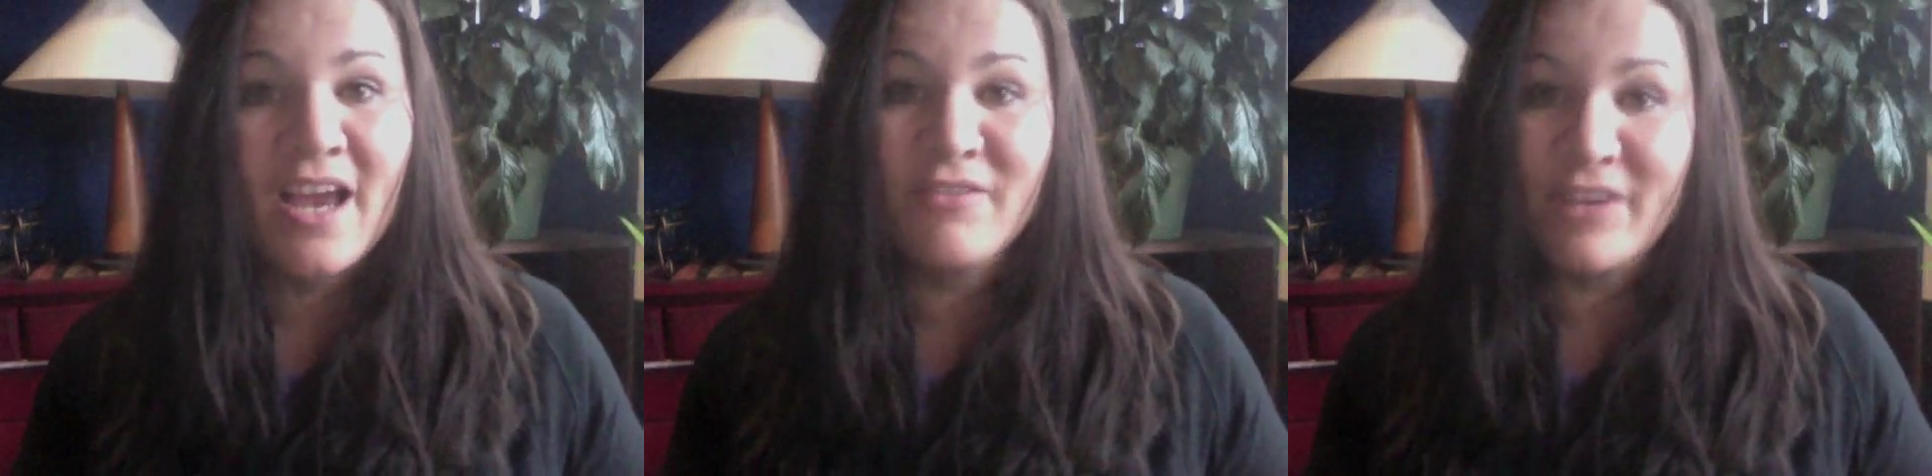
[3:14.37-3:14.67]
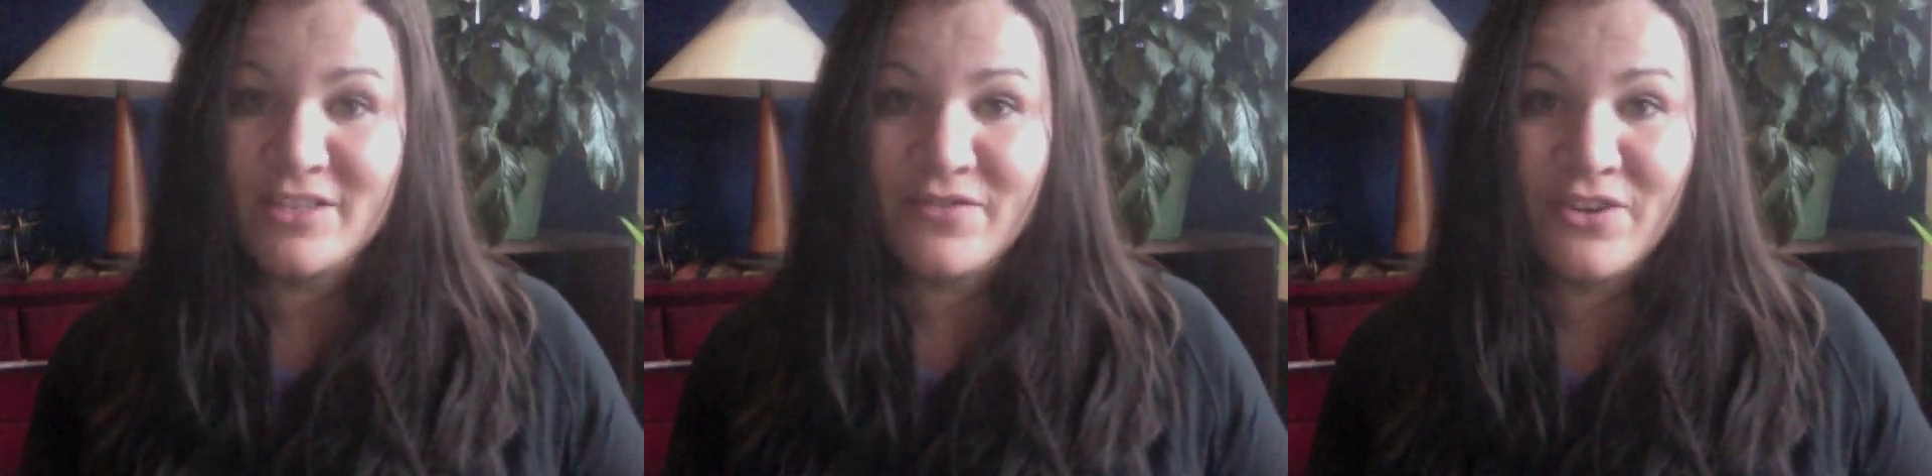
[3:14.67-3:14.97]

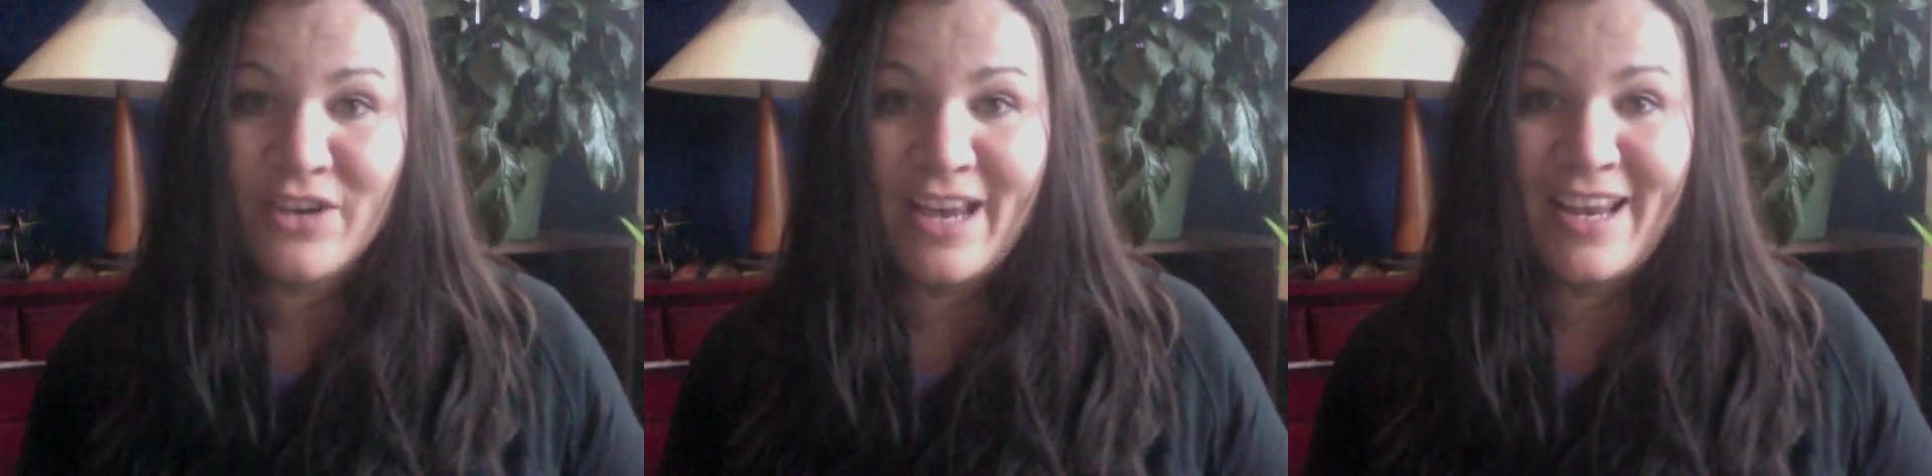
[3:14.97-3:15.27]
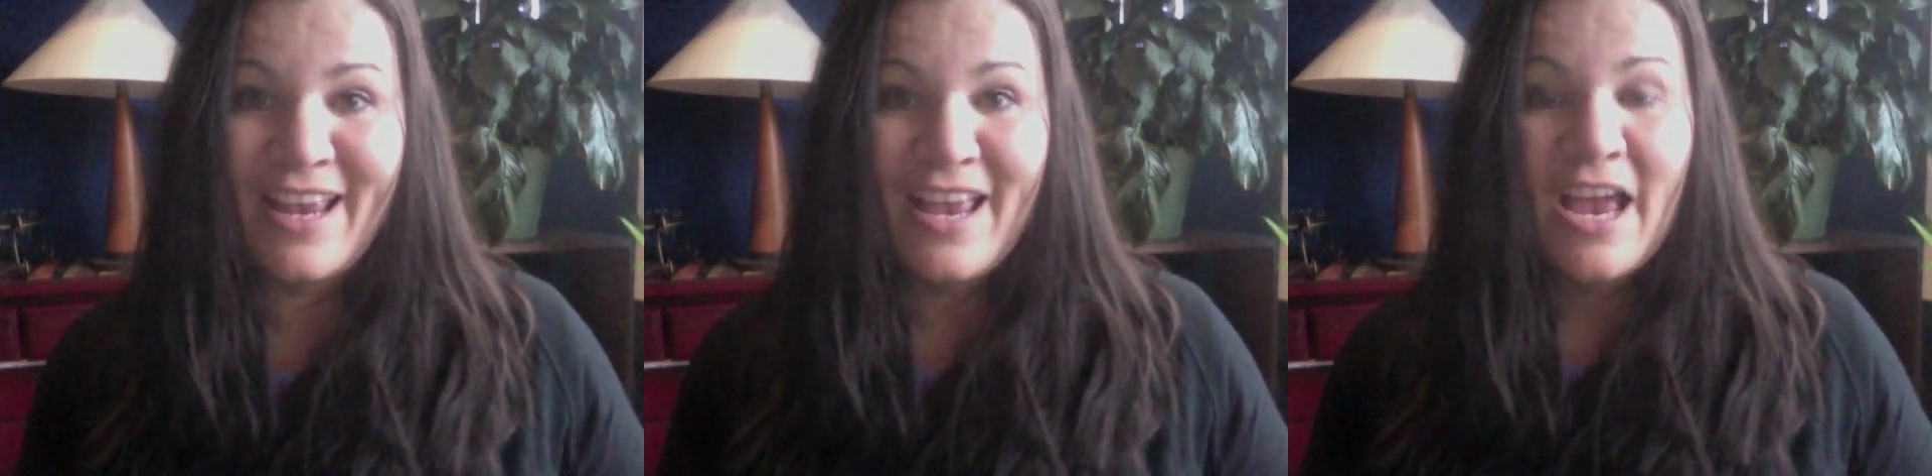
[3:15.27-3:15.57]
and rest of your
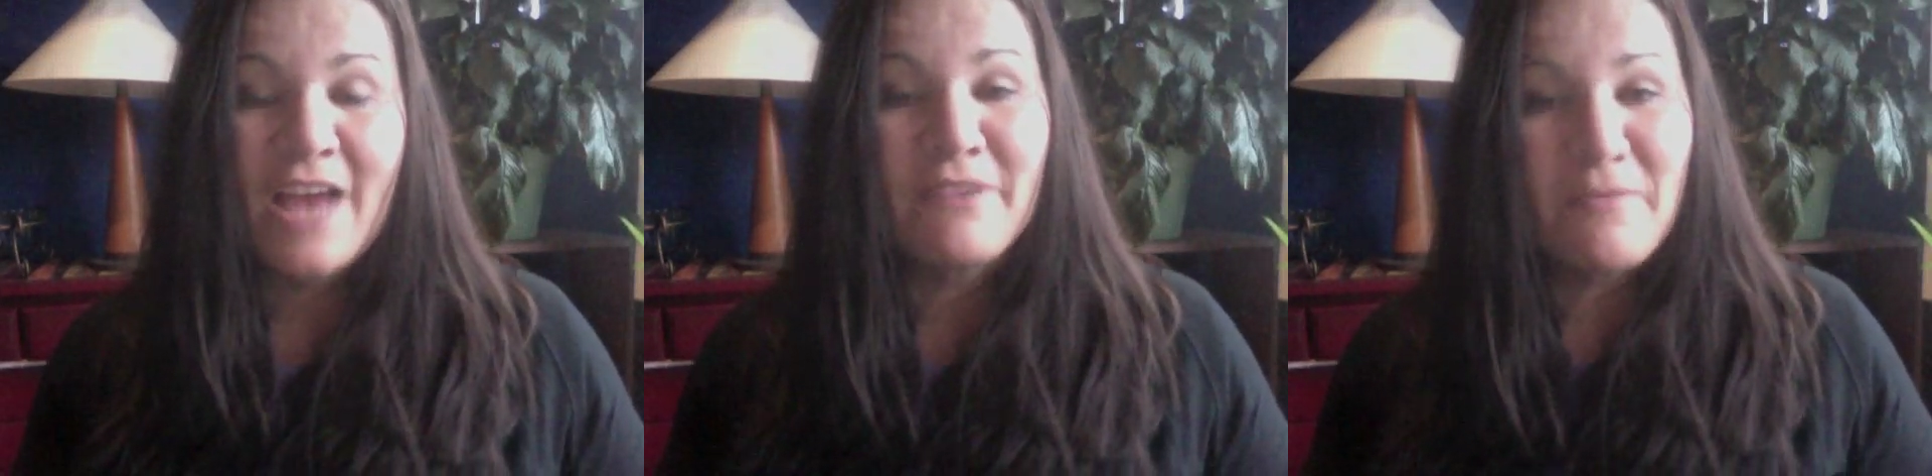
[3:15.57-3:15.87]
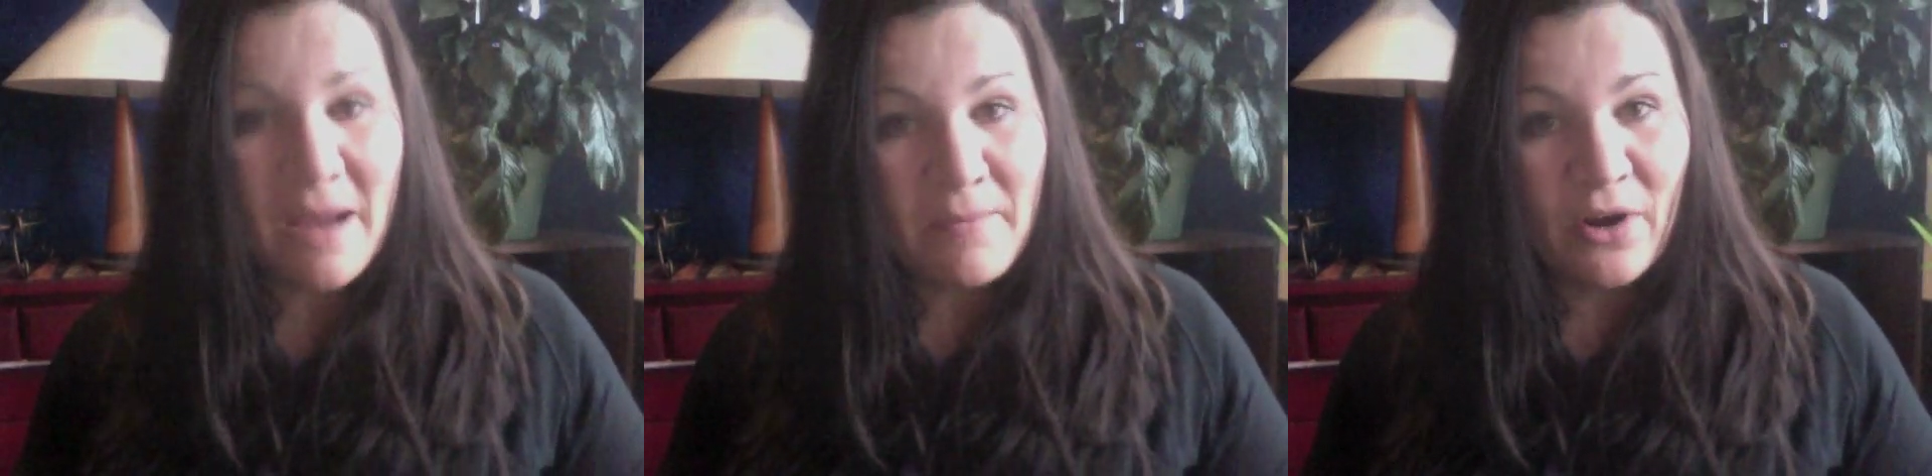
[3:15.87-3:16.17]
night, and
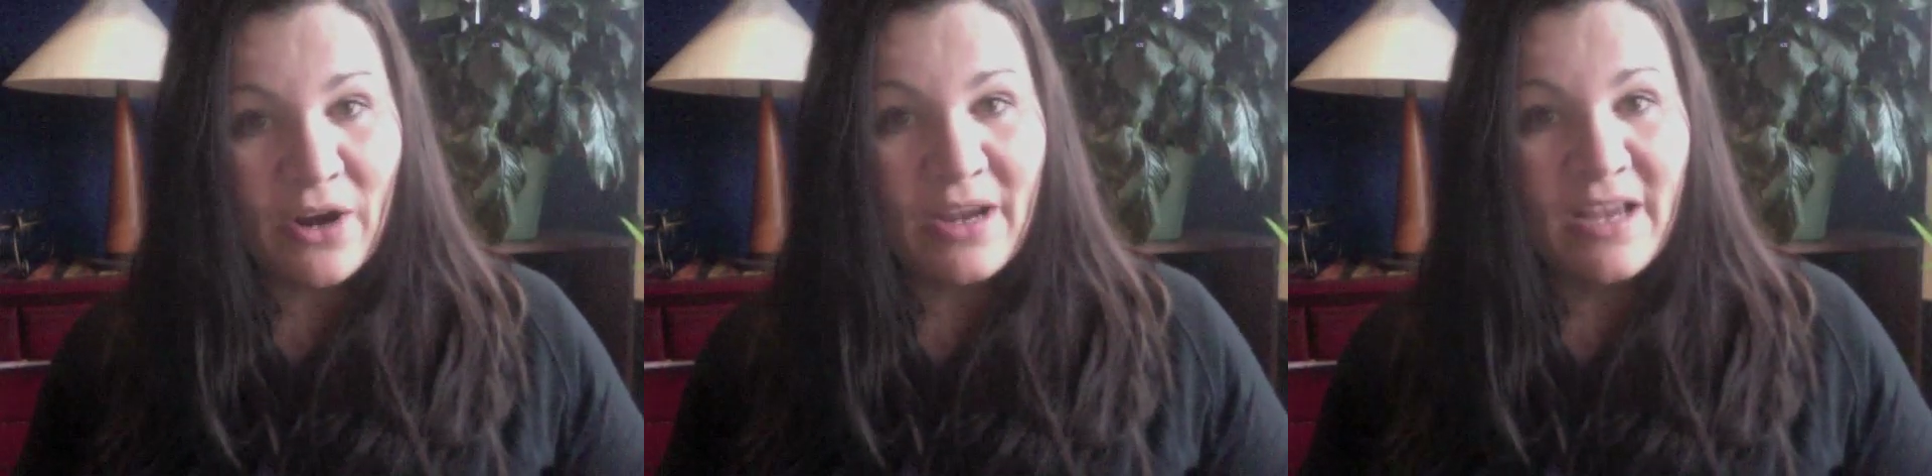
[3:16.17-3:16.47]
remember